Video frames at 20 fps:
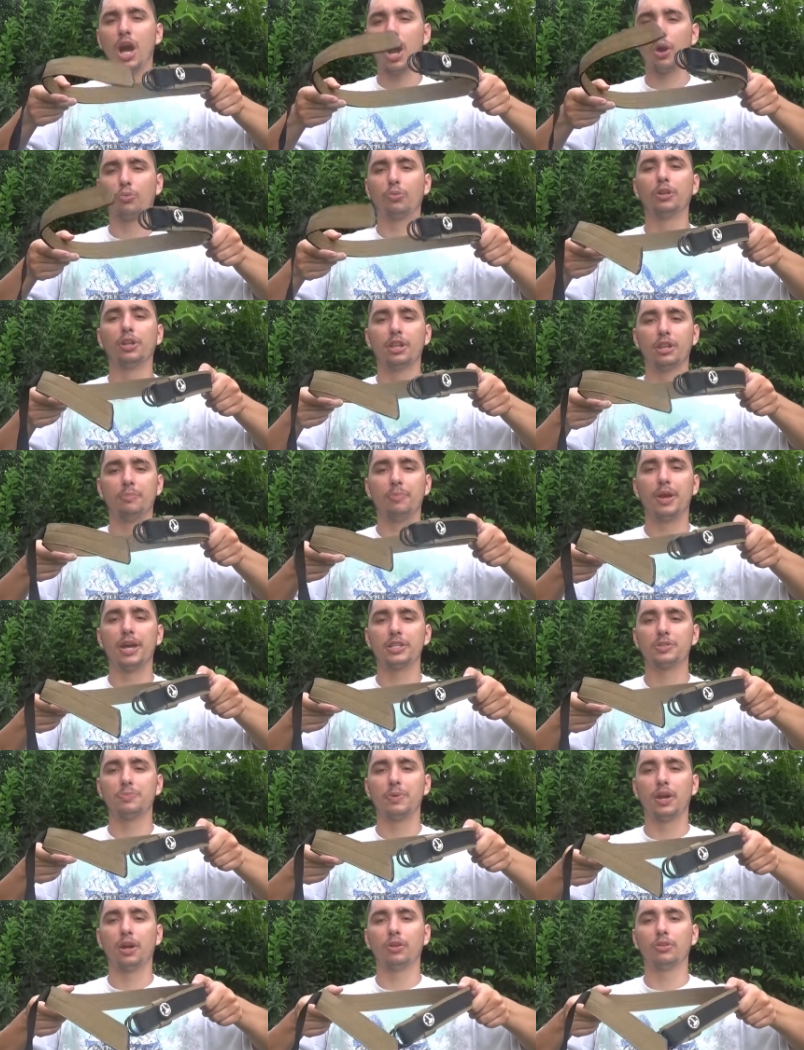really the
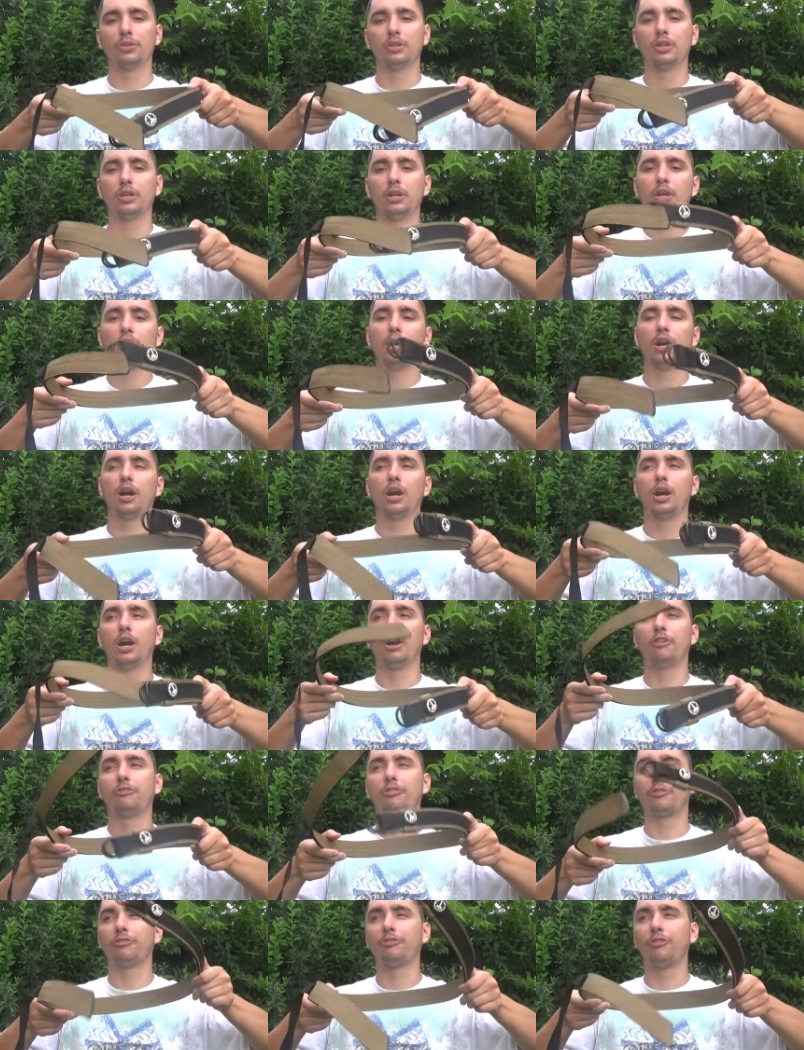best belt.
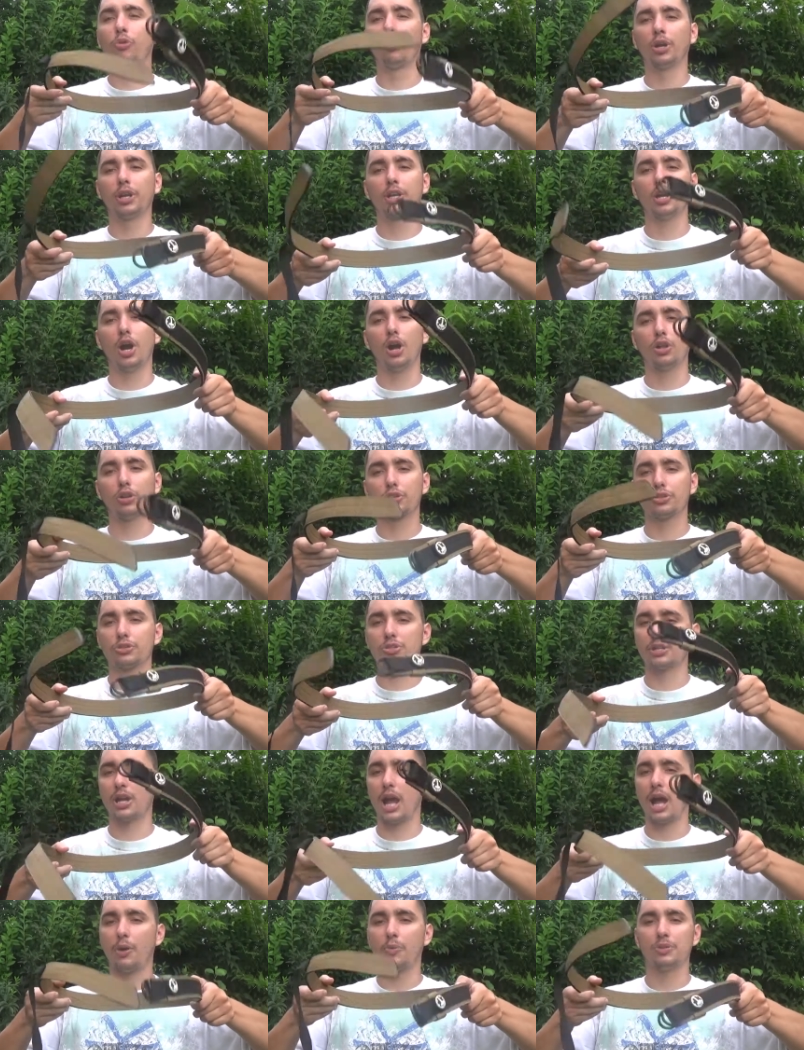For $40,
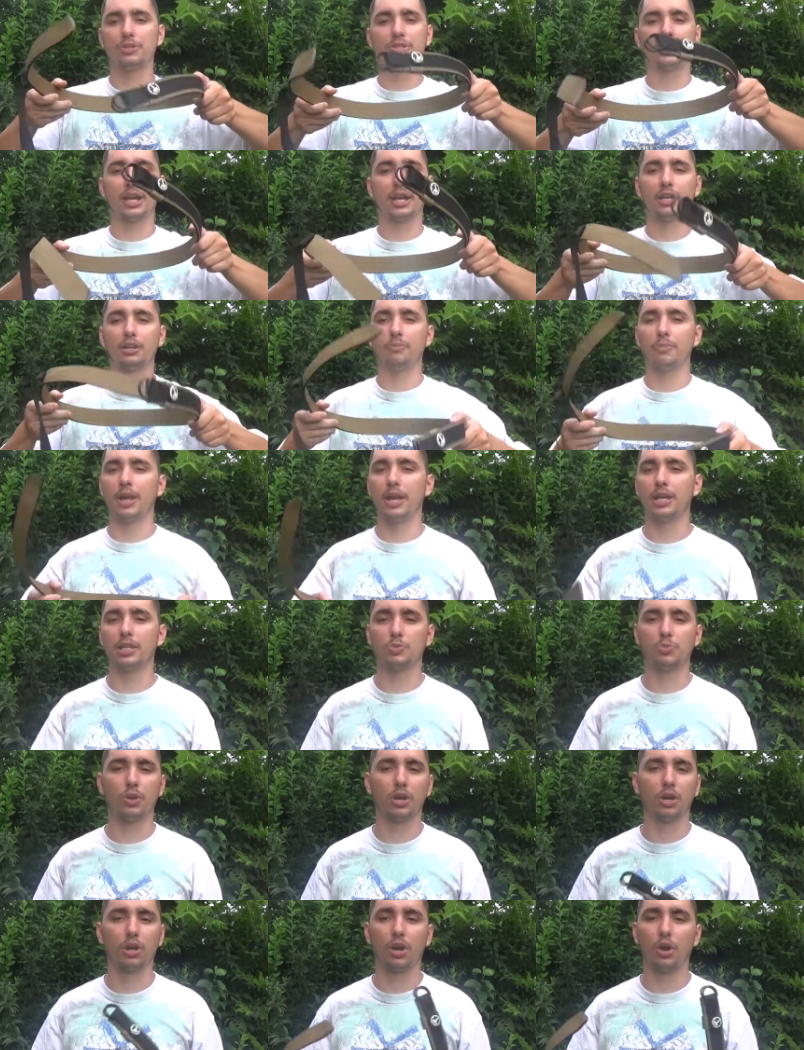I would say you may as
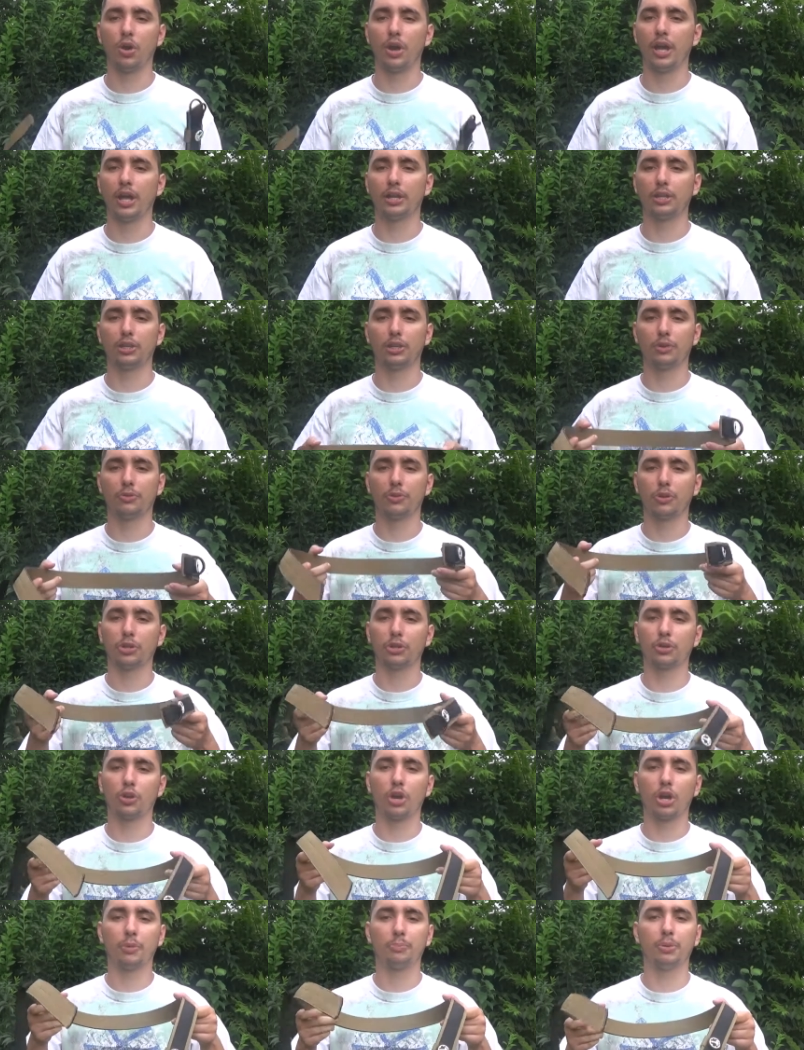well go ahead. You're
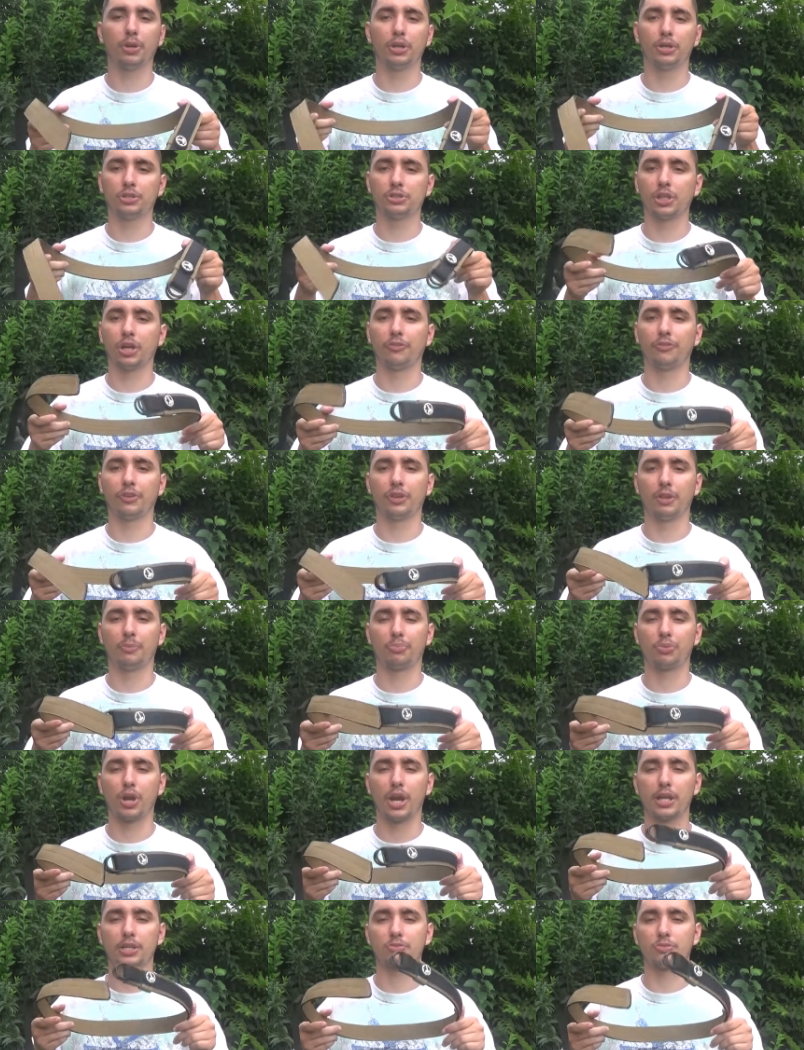already putting yourself in the
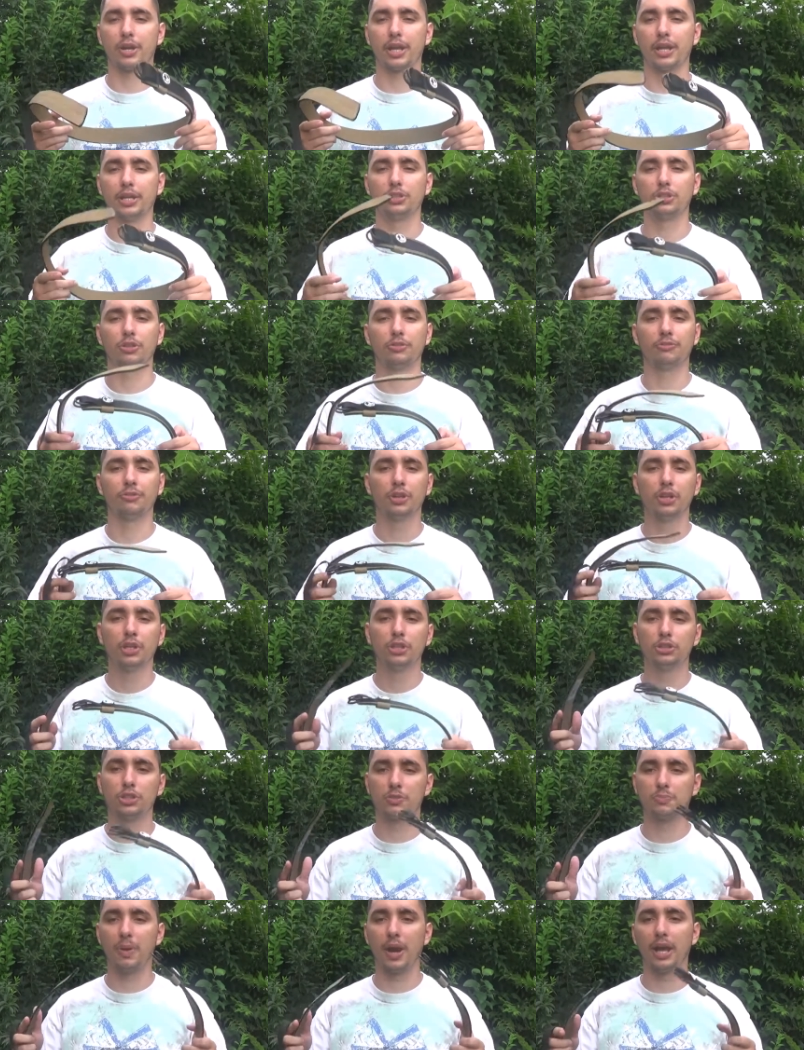price range of
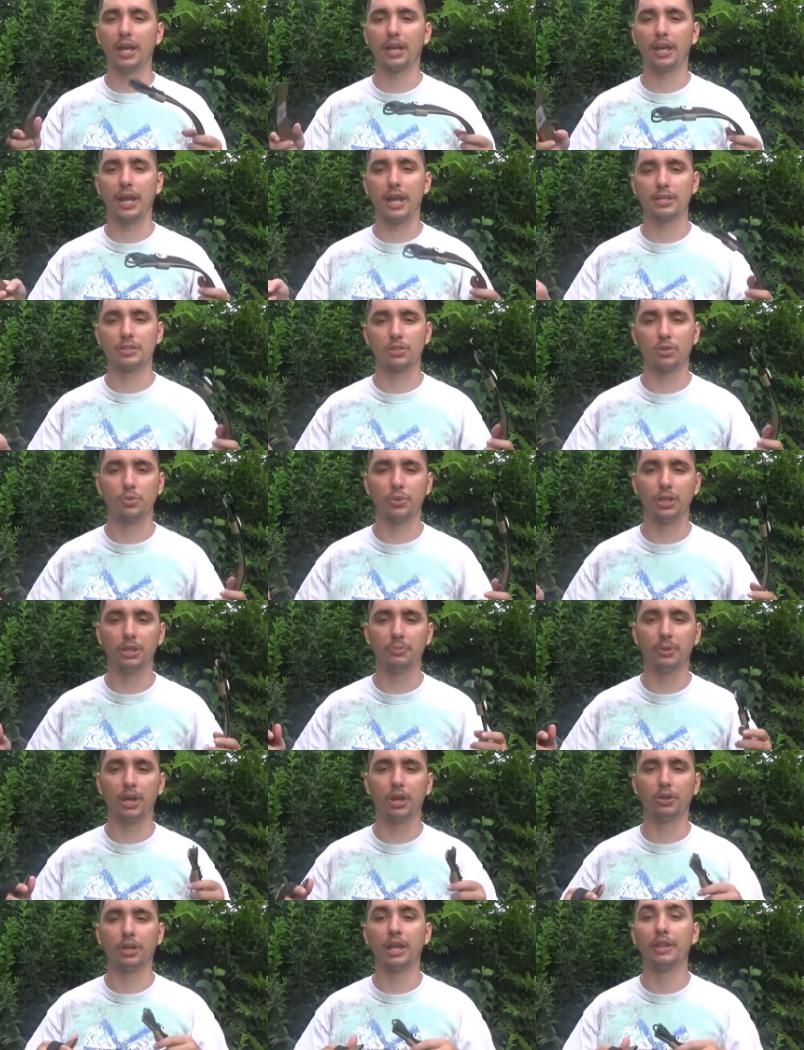just buying an SOE
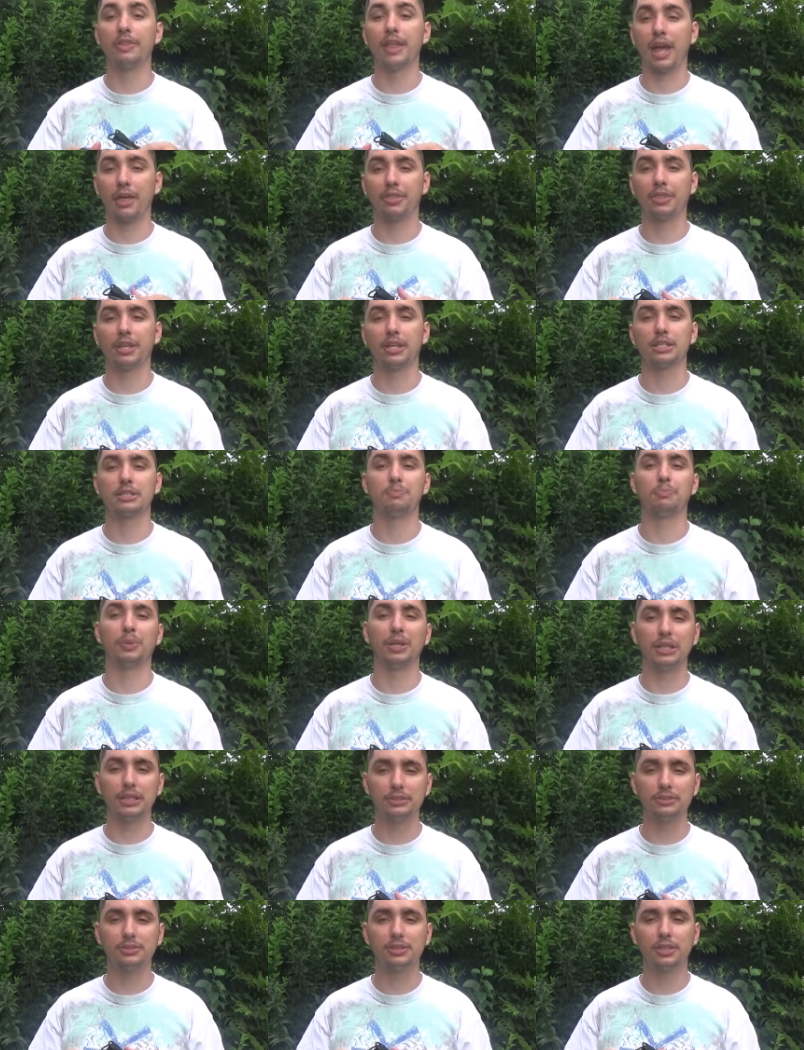belt, and that thing is
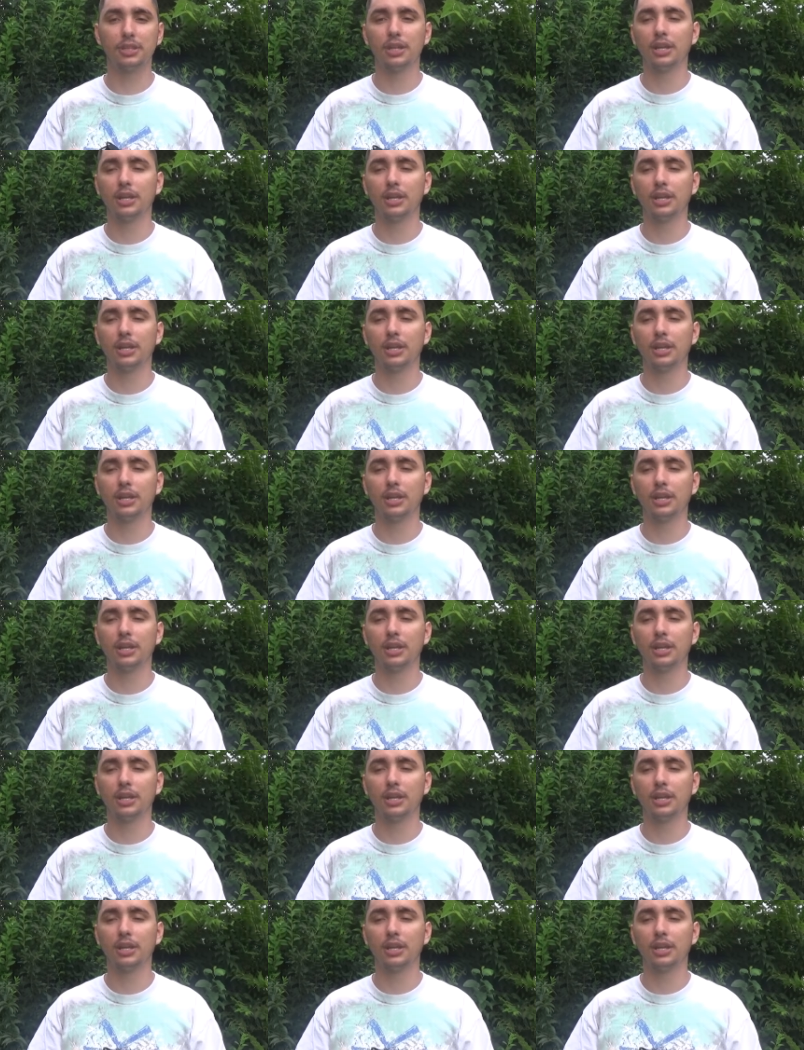beast.